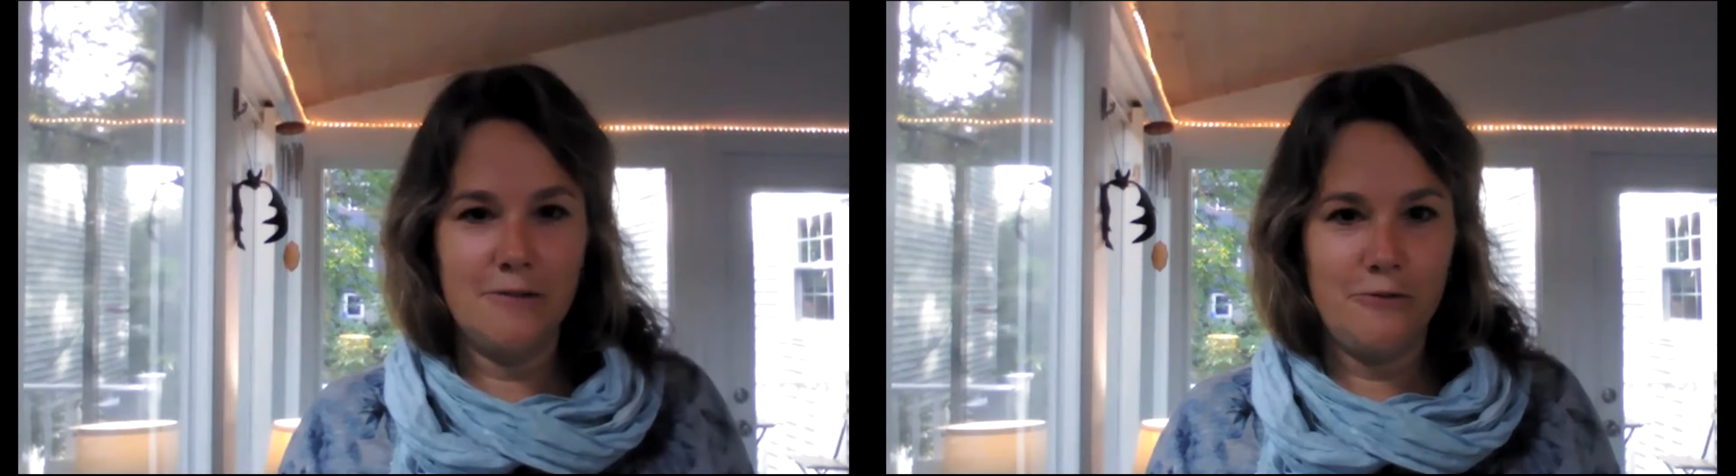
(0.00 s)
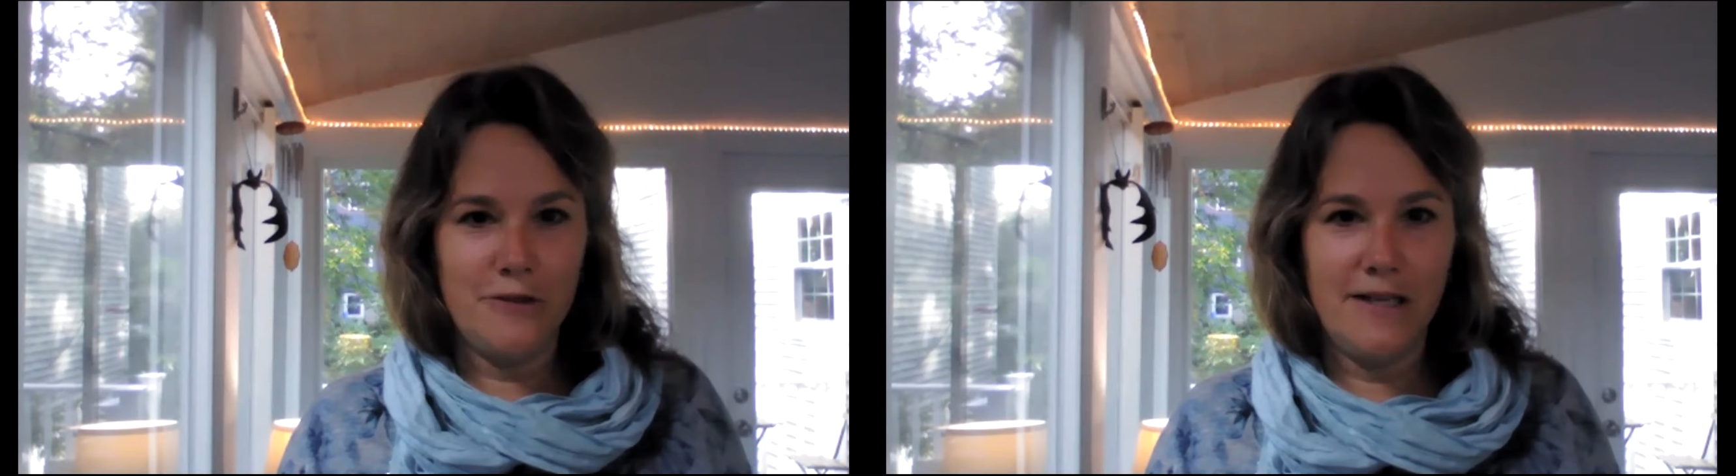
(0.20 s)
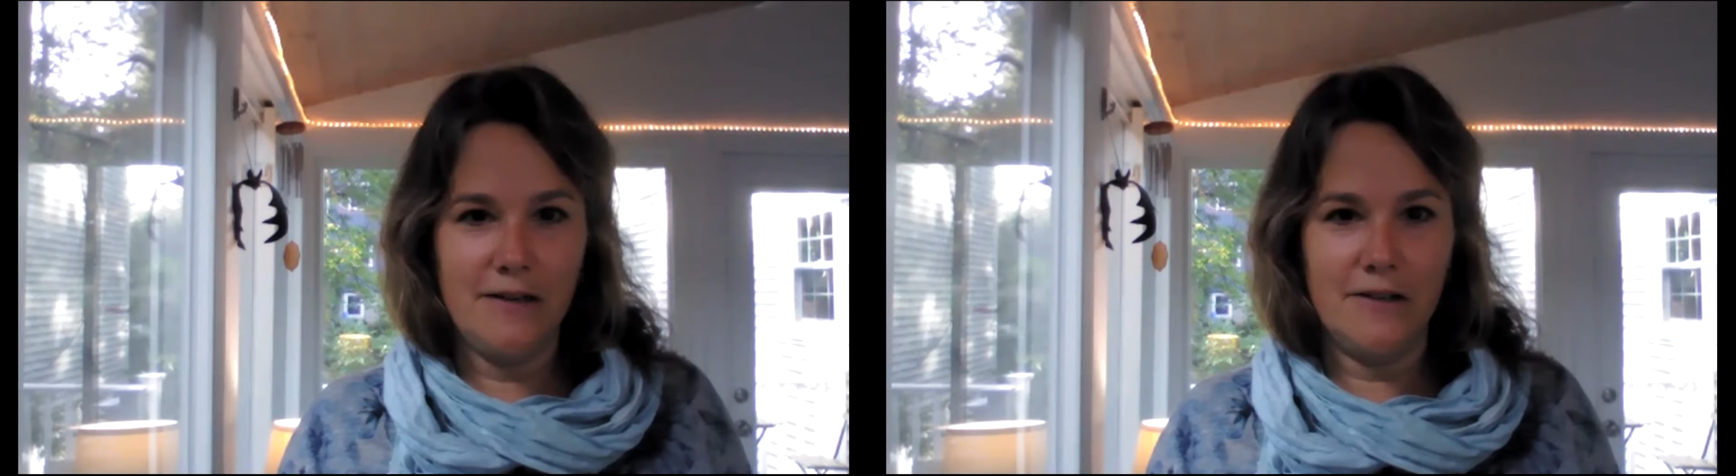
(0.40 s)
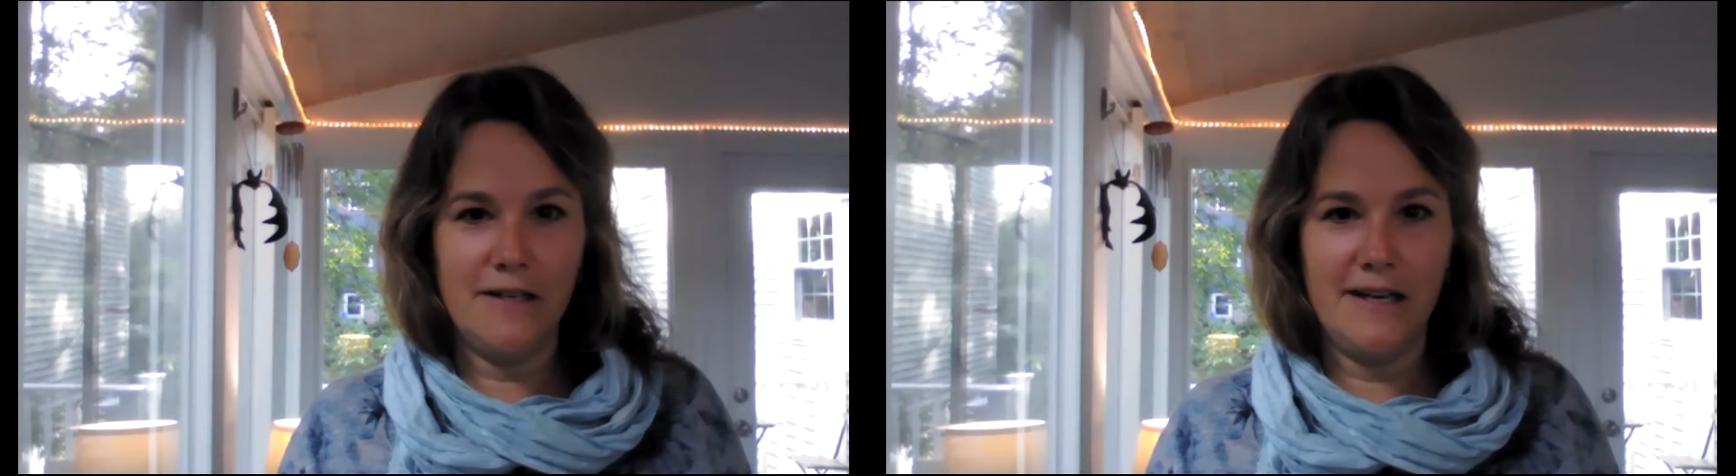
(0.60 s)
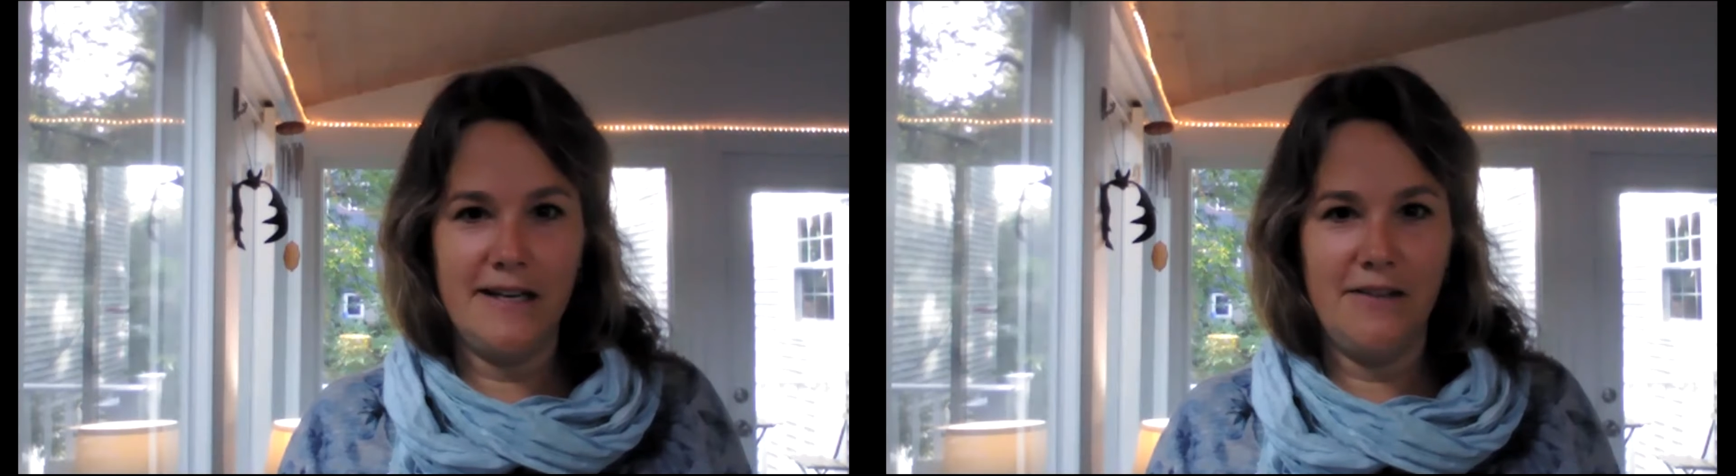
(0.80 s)
free
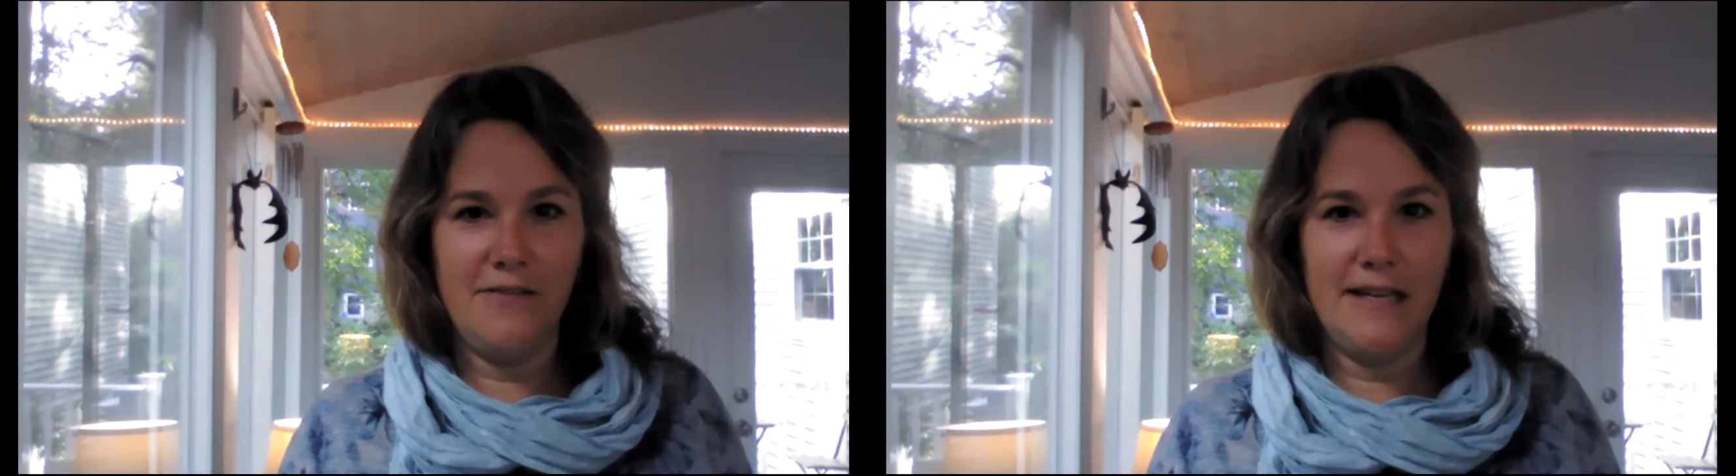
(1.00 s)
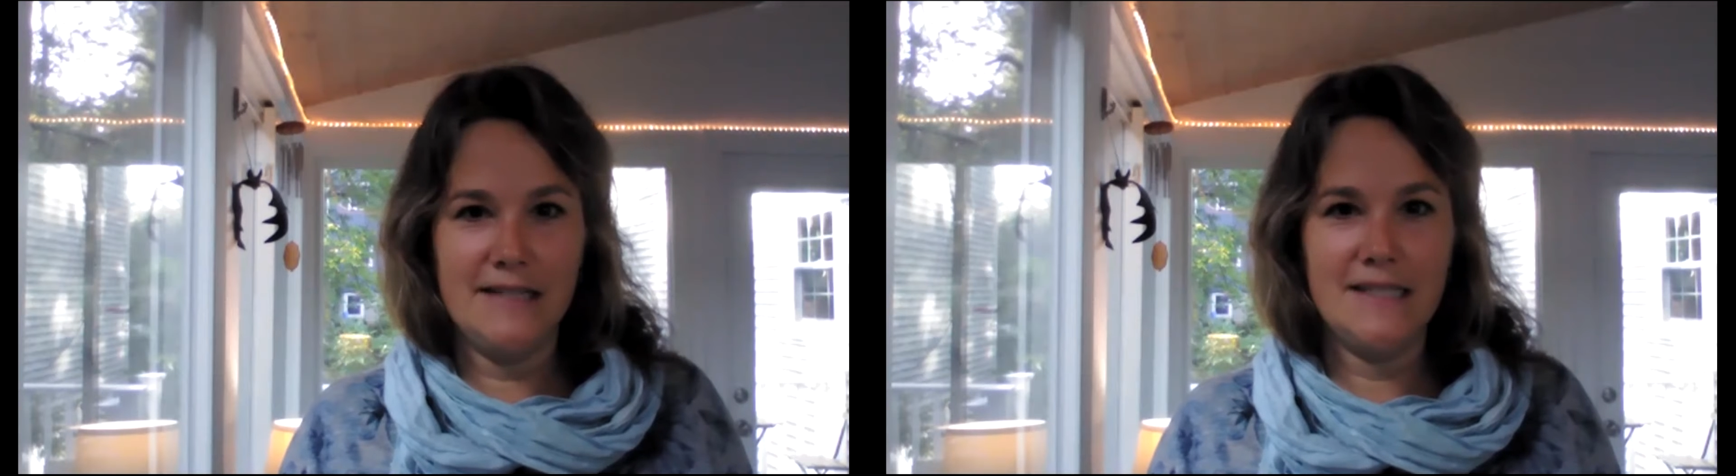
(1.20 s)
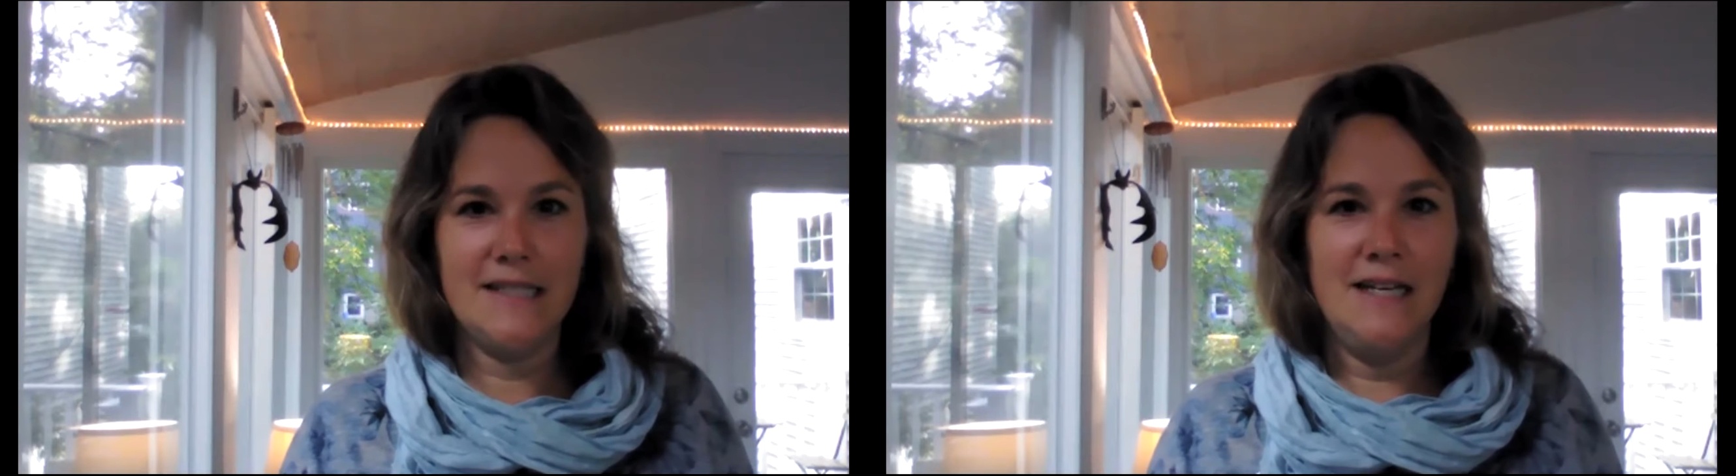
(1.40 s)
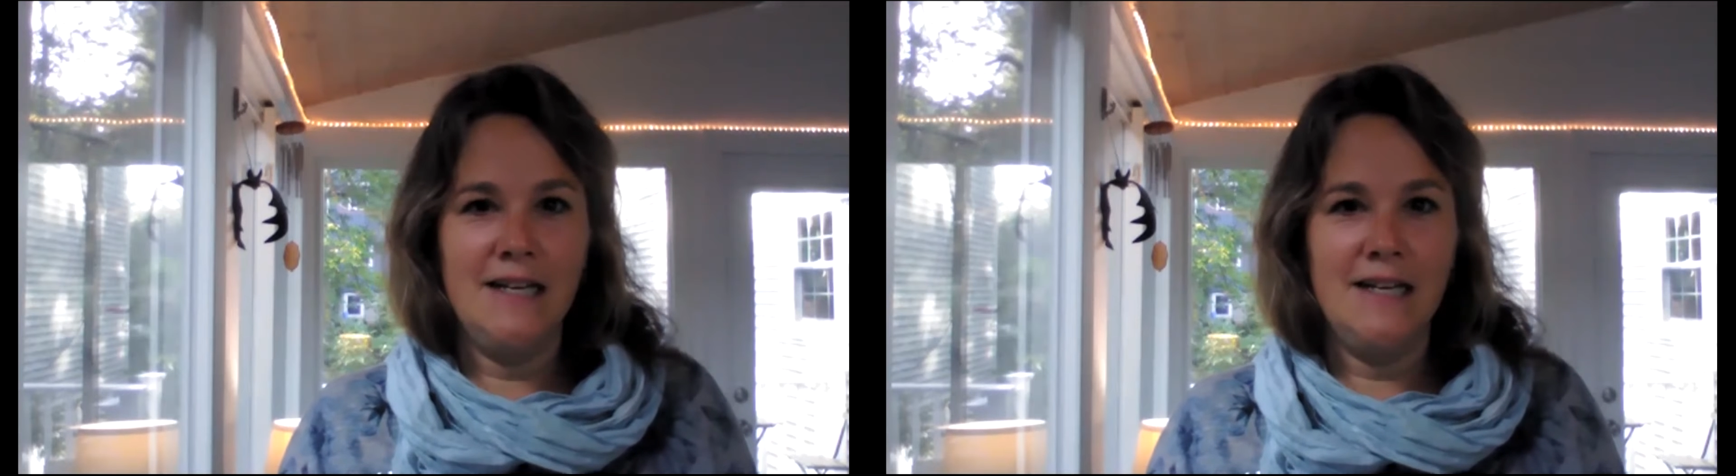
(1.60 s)
online events.